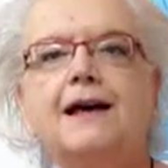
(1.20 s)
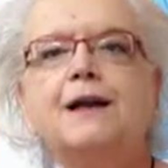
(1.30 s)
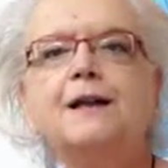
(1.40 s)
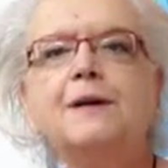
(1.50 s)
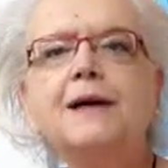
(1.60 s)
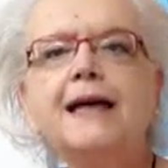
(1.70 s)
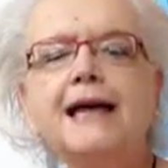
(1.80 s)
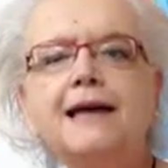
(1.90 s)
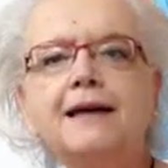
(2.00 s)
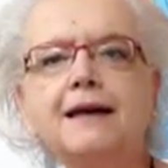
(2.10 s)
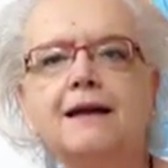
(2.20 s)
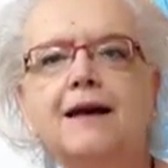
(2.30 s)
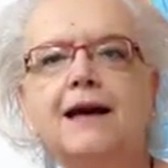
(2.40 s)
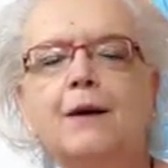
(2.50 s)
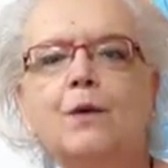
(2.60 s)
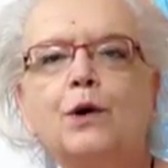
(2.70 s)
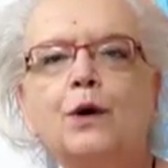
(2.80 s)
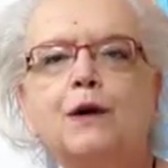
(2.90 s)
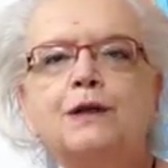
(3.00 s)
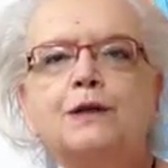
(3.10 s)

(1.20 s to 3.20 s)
Hello again. We're going